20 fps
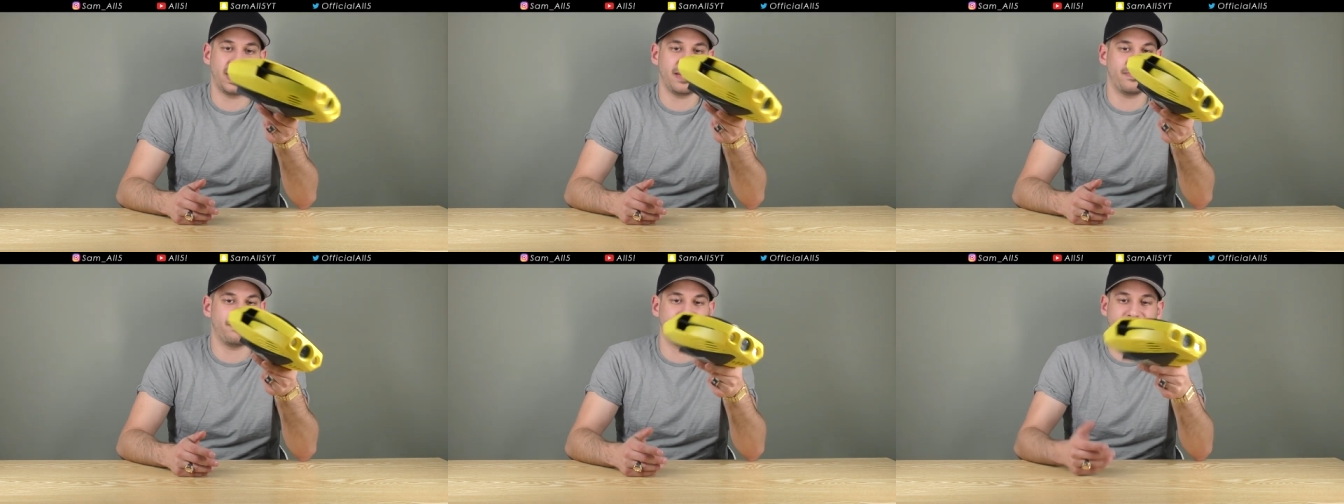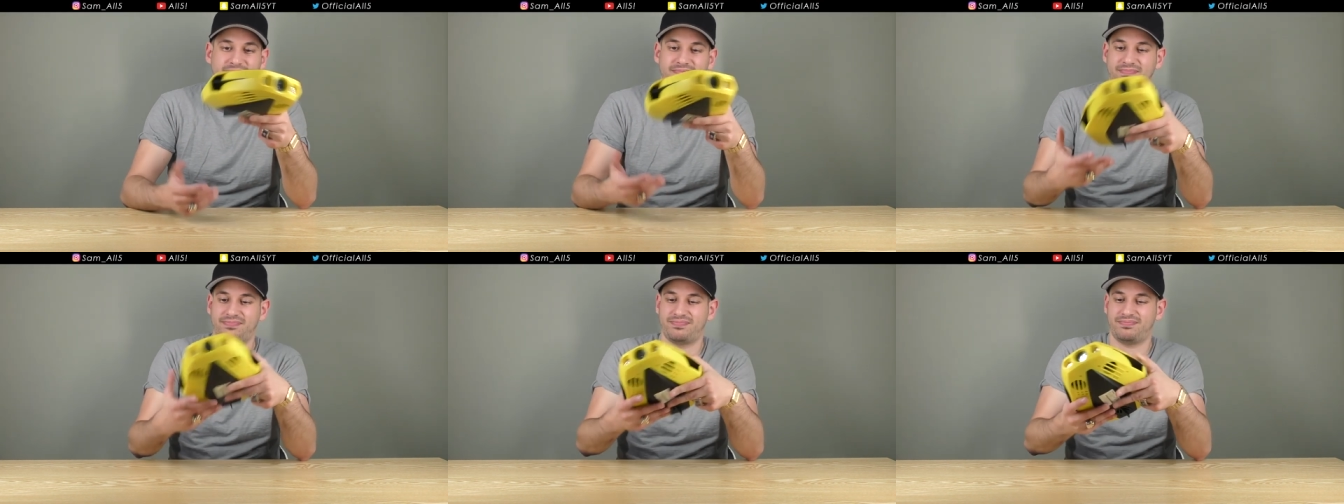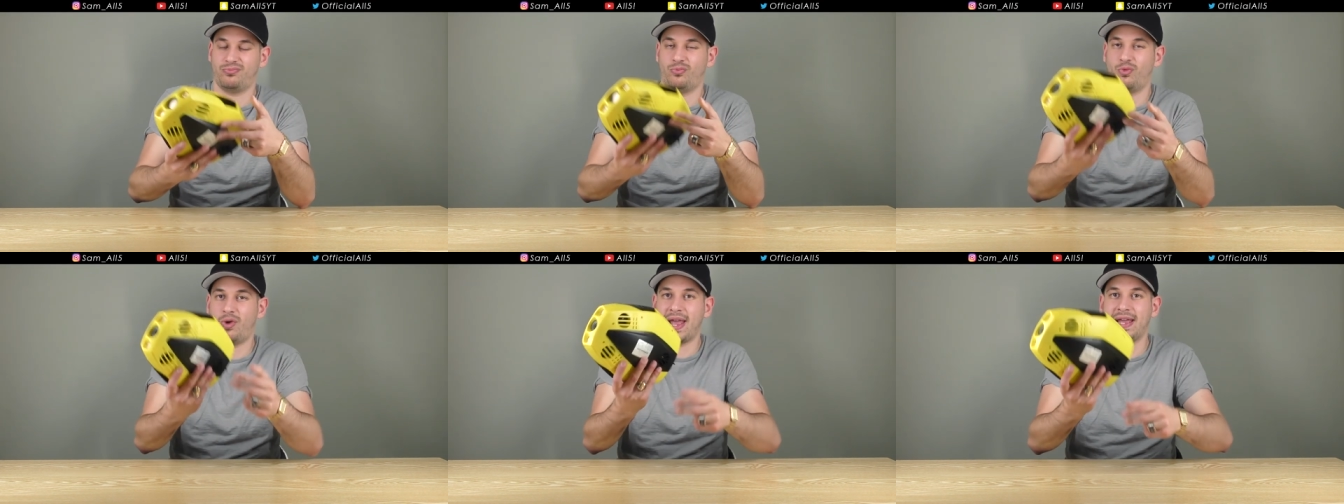It
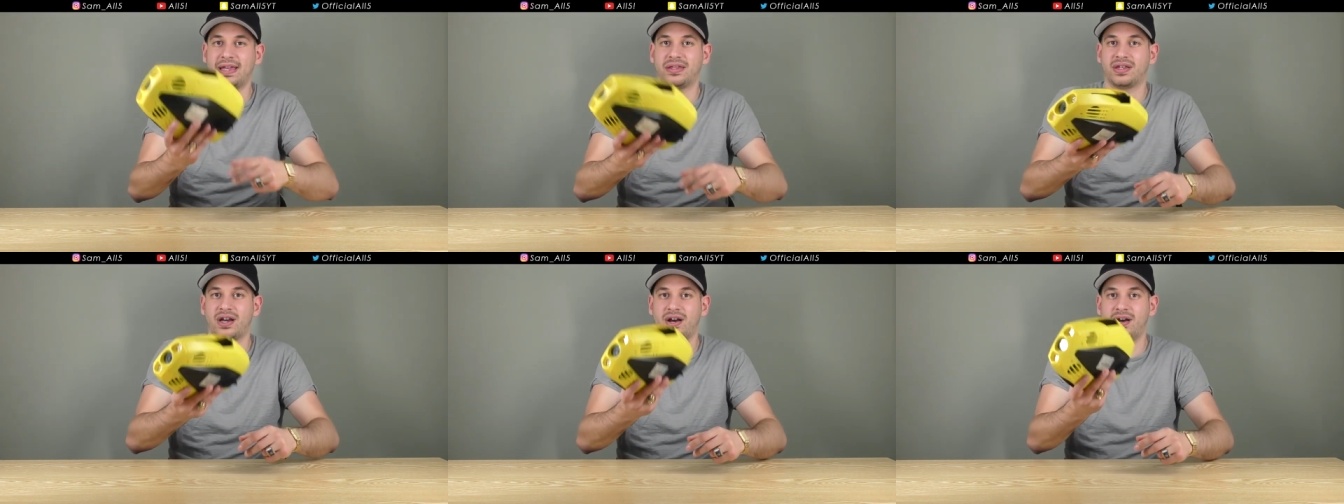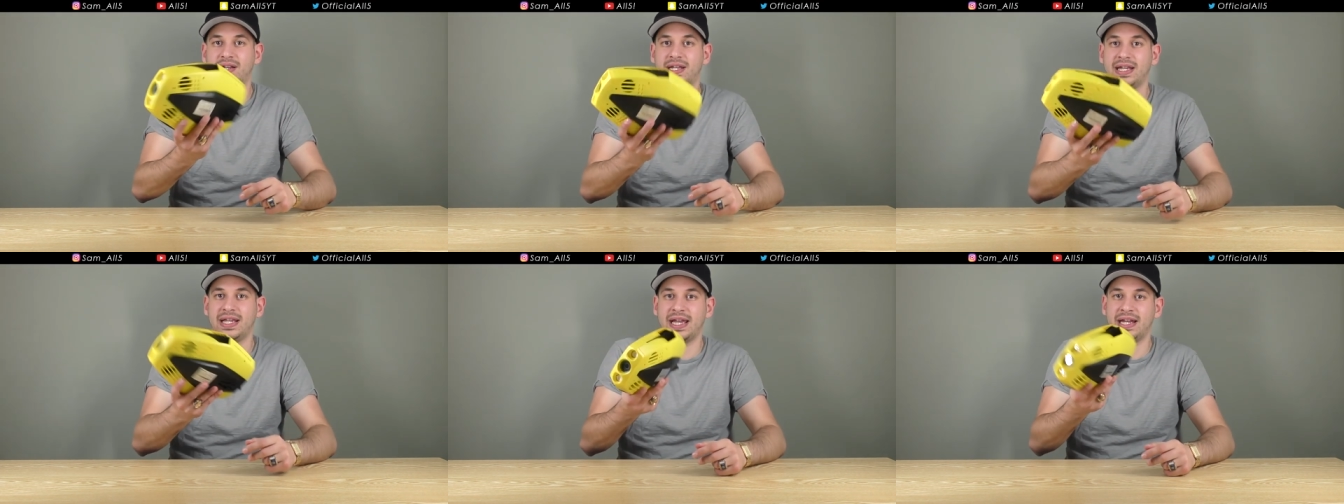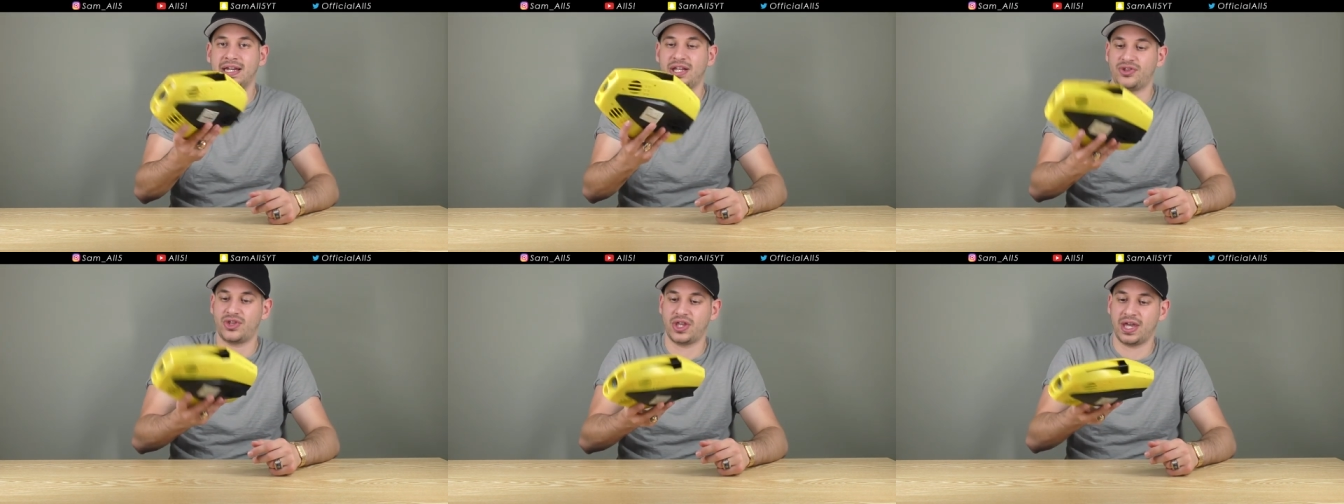weighs hardly
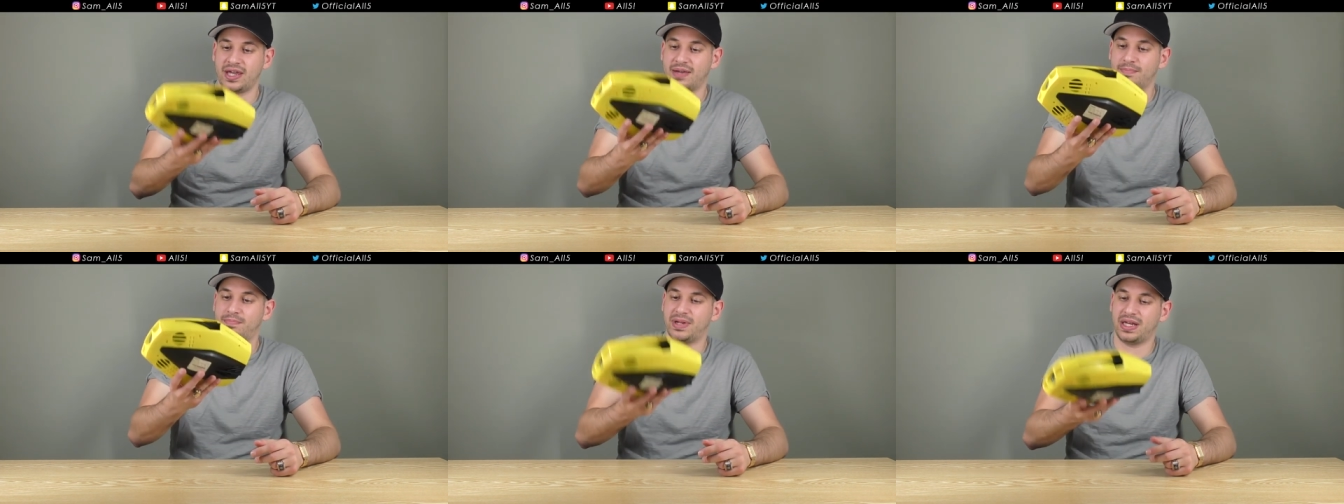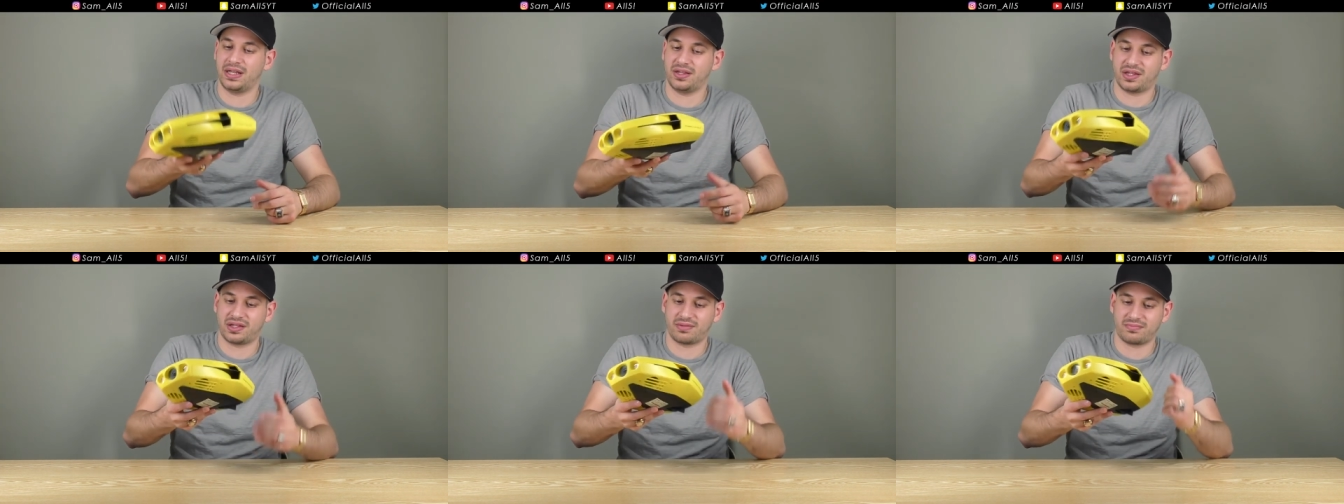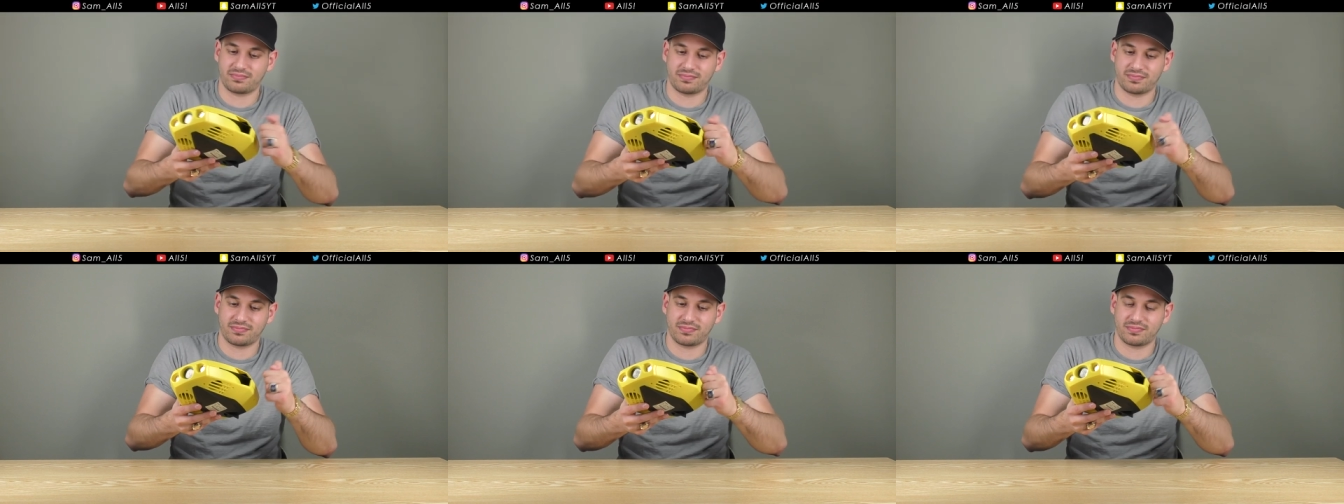anything, but
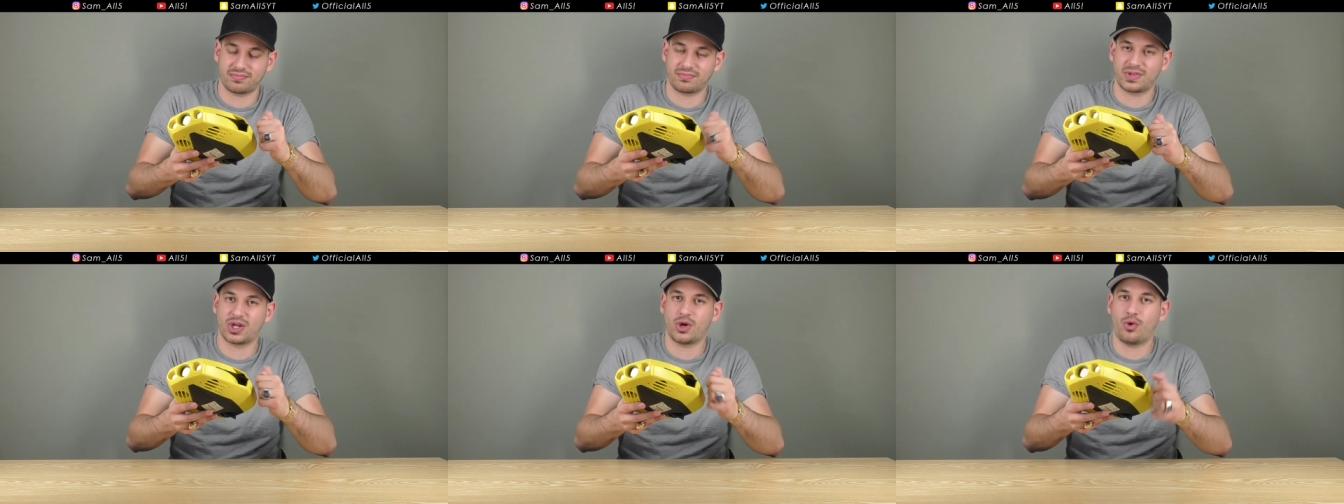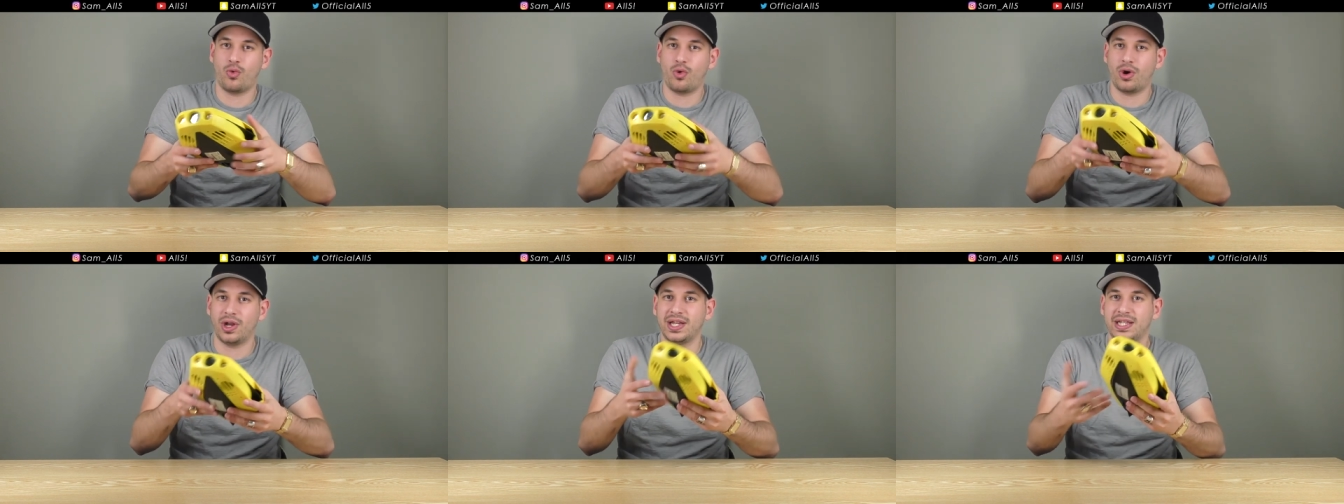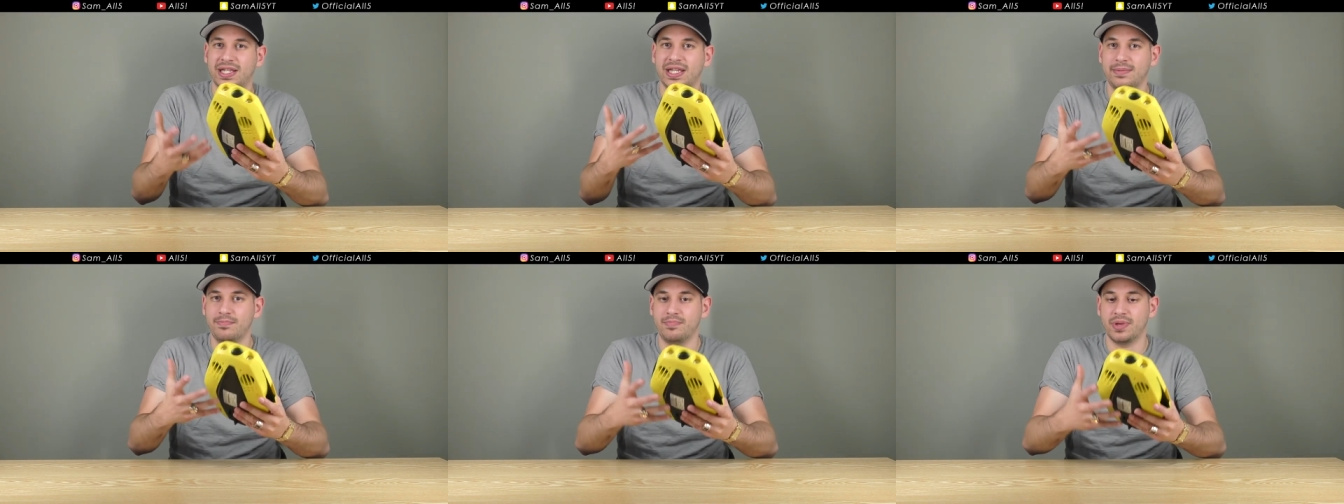it's
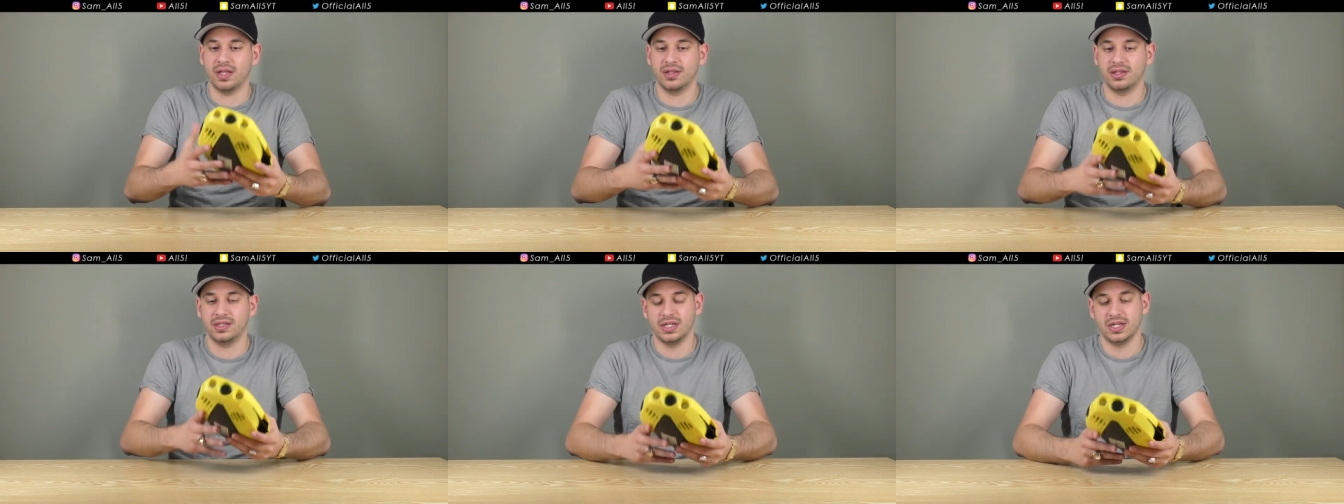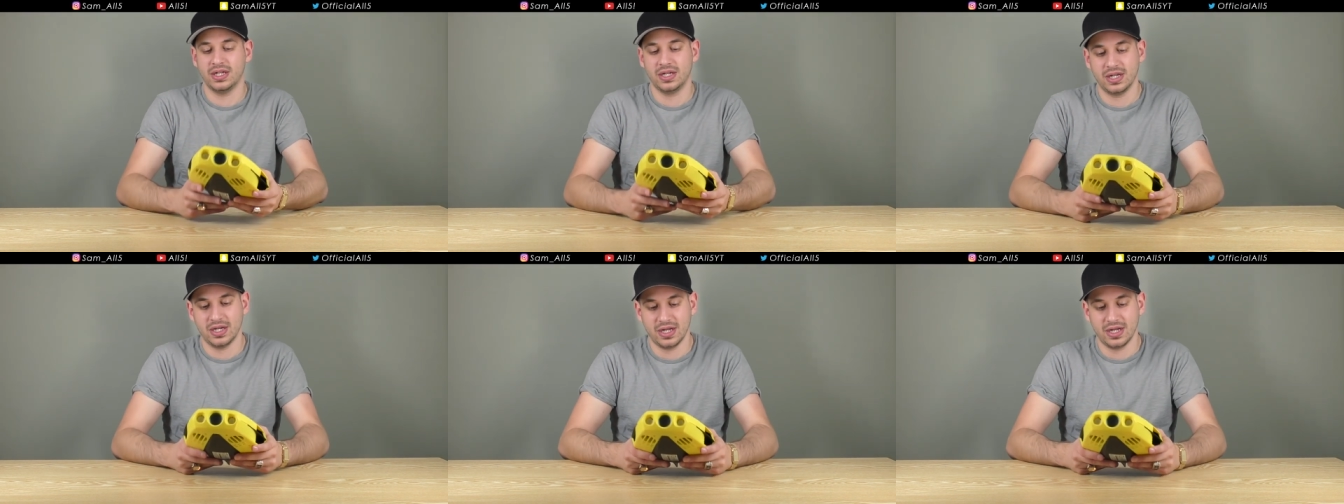quality built.